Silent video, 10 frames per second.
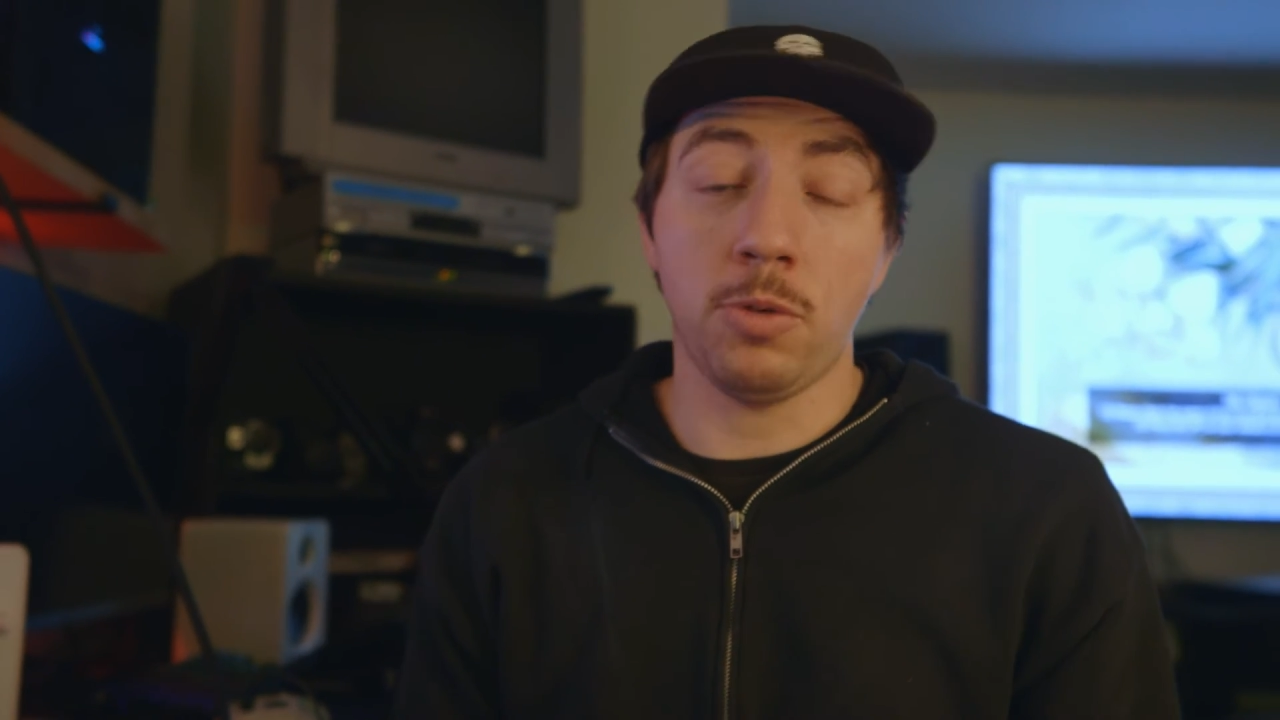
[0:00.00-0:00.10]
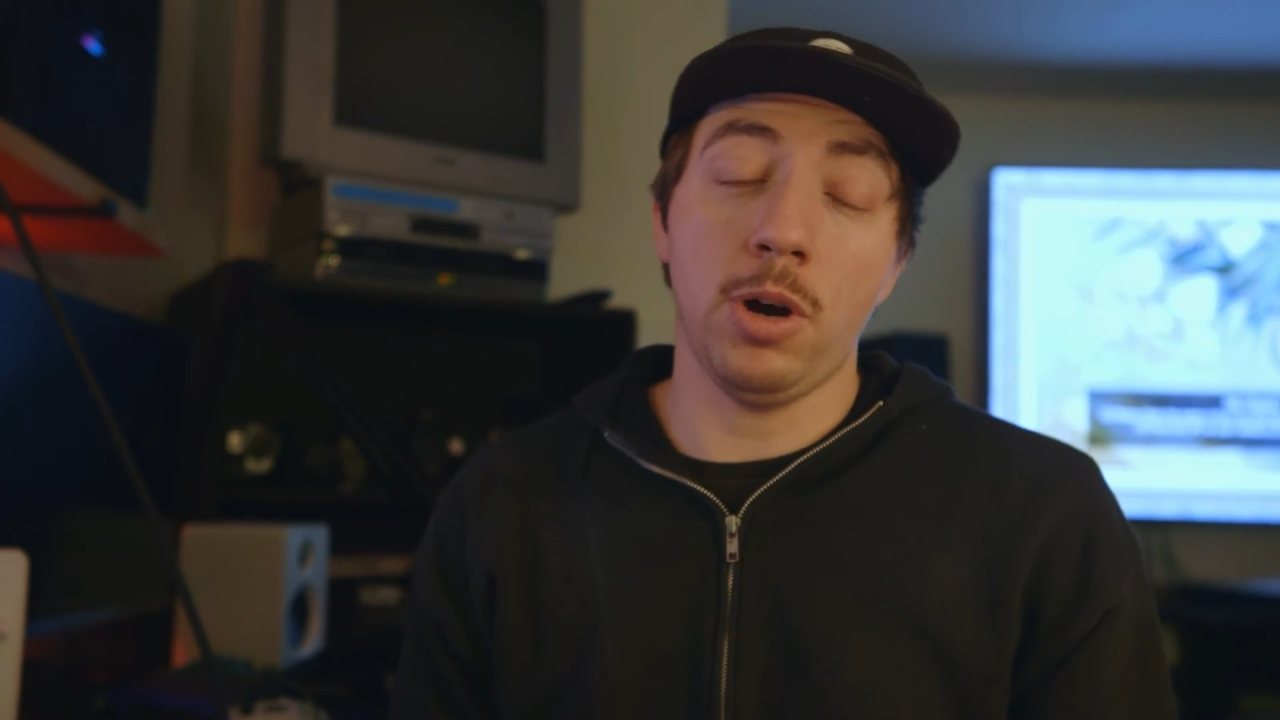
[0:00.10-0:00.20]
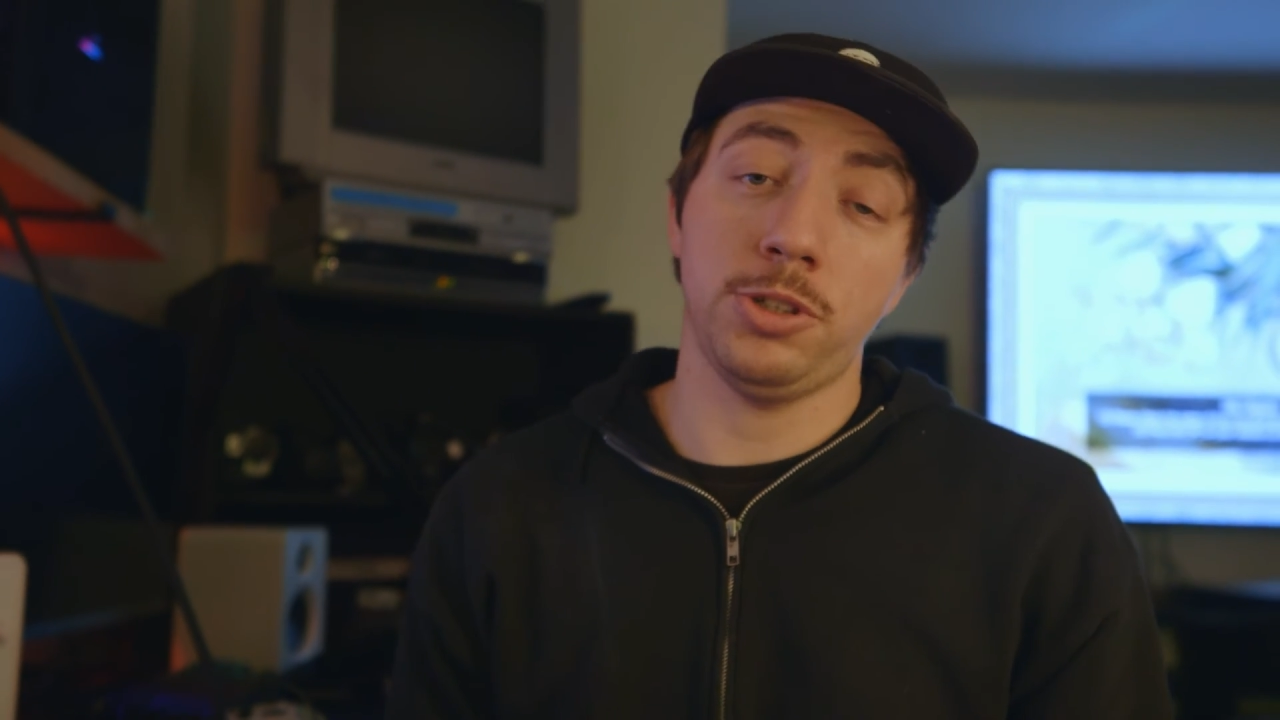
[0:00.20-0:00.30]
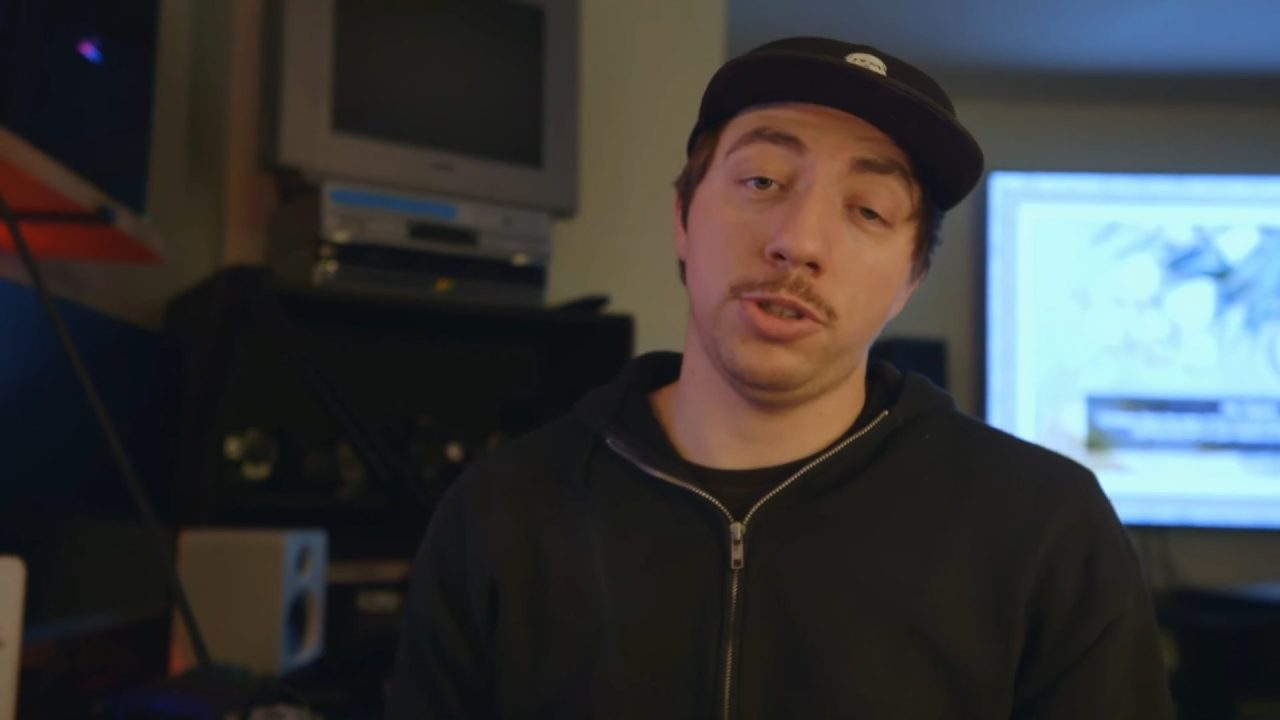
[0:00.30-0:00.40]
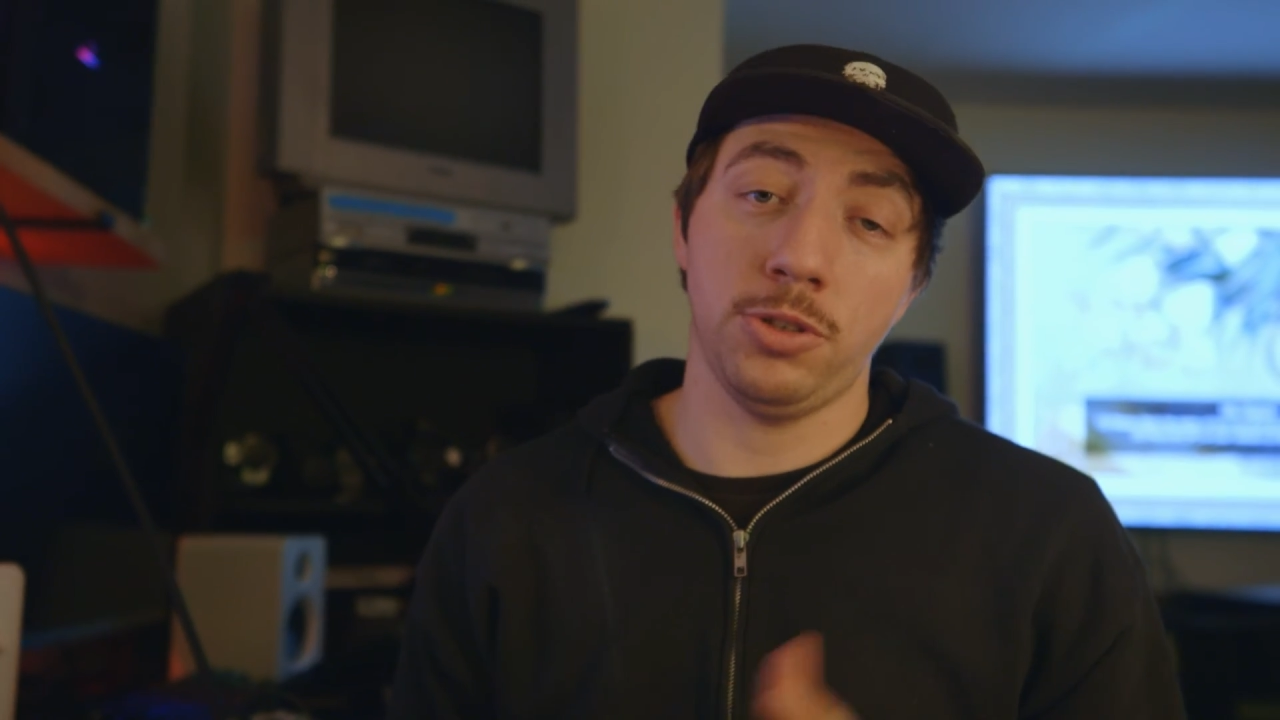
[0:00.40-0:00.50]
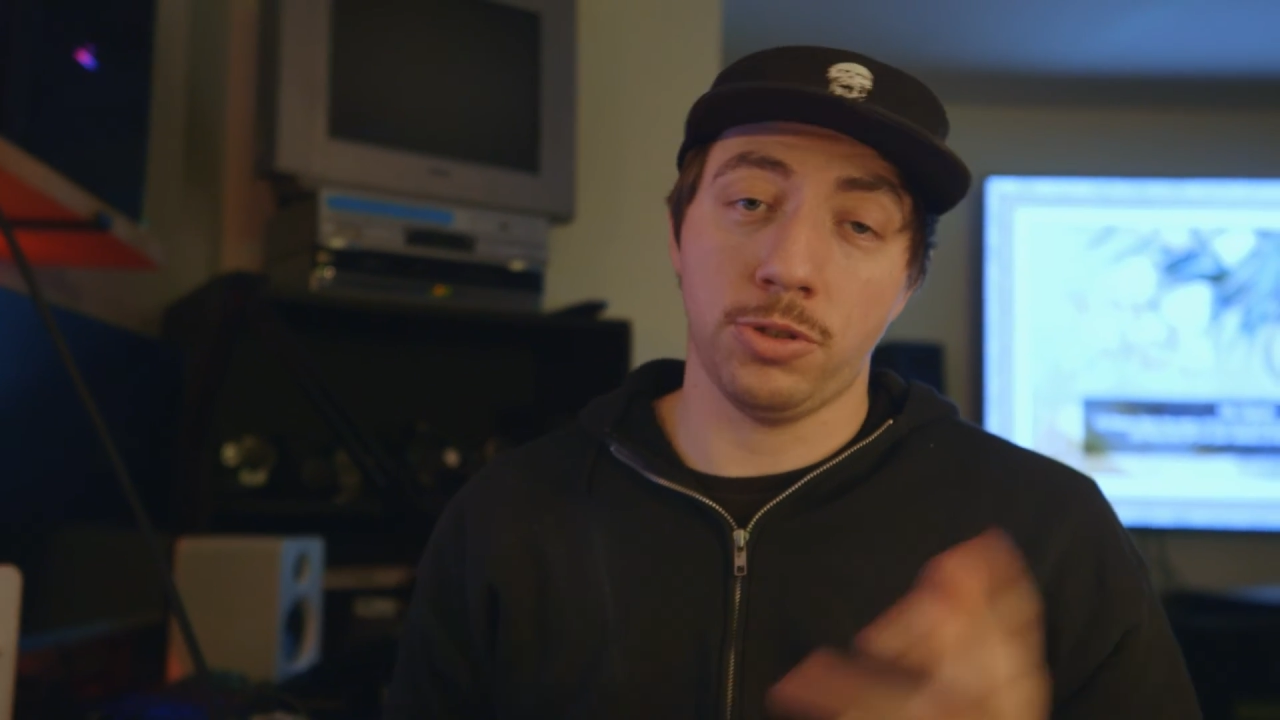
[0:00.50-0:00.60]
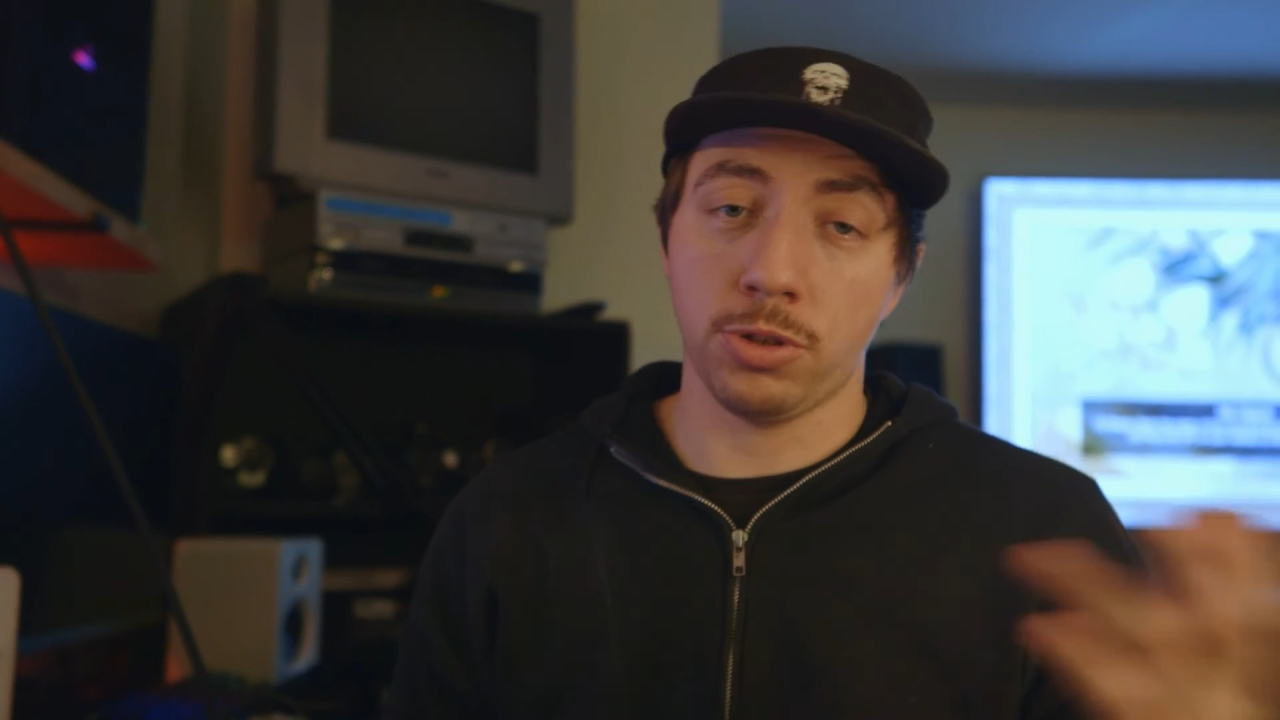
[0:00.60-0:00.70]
questions,